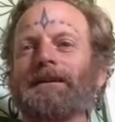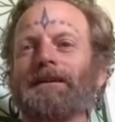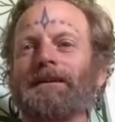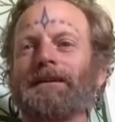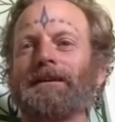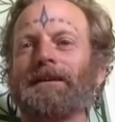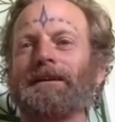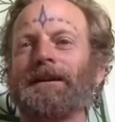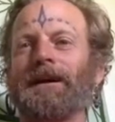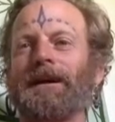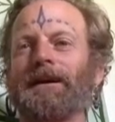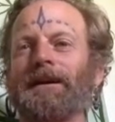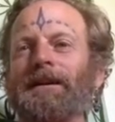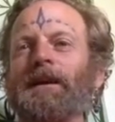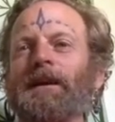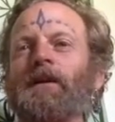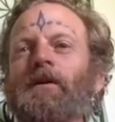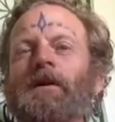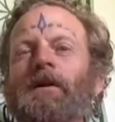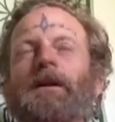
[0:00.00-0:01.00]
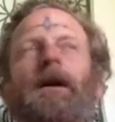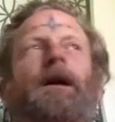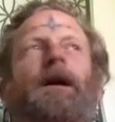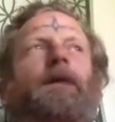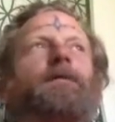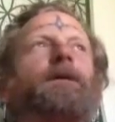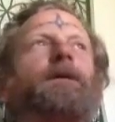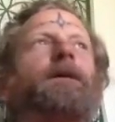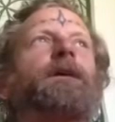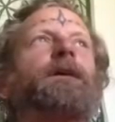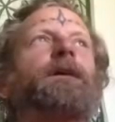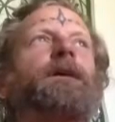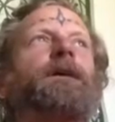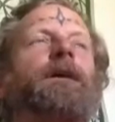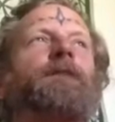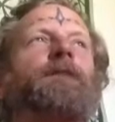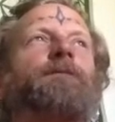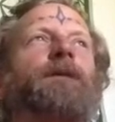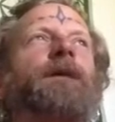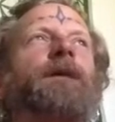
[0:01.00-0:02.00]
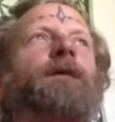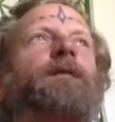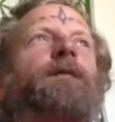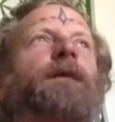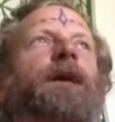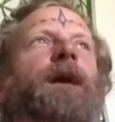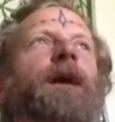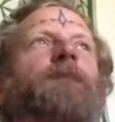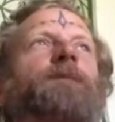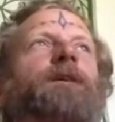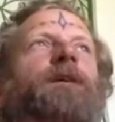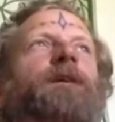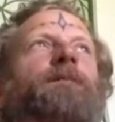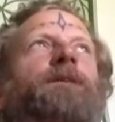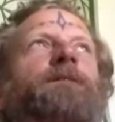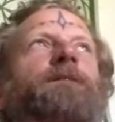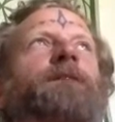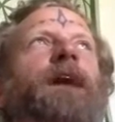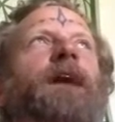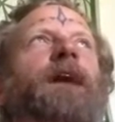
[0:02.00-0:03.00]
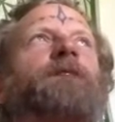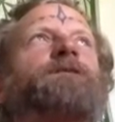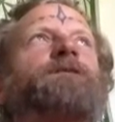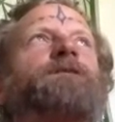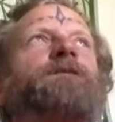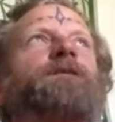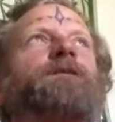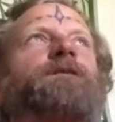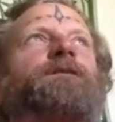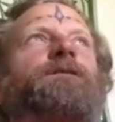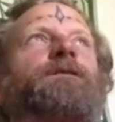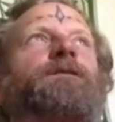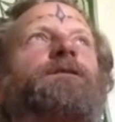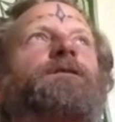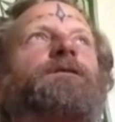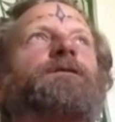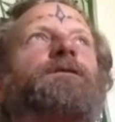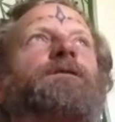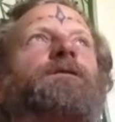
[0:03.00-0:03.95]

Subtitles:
I know. And I think if anything, I become attached to